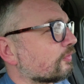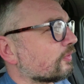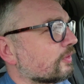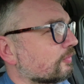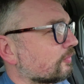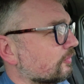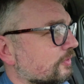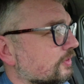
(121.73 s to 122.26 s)

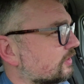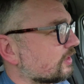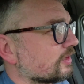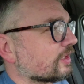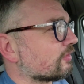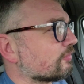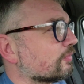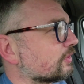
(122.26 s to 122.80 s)
We
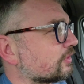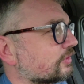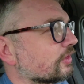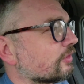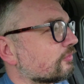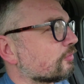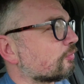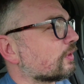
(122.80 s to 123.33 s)
didn't have much
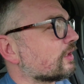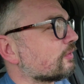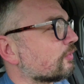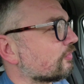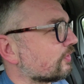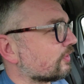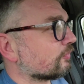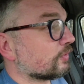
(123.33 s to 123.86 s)
time to play
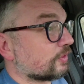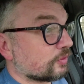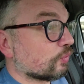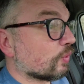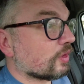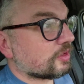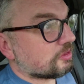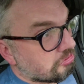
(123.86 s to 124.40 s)
with it, which is
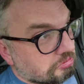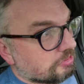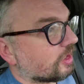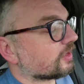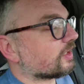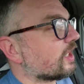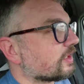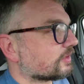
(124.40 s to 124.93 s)
why
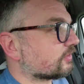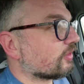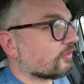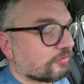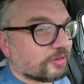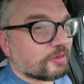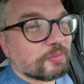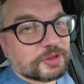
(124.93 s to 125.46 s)
I guess
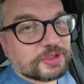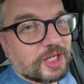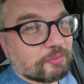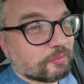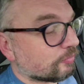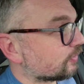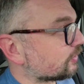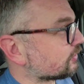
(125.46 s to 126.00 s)
not very much happened.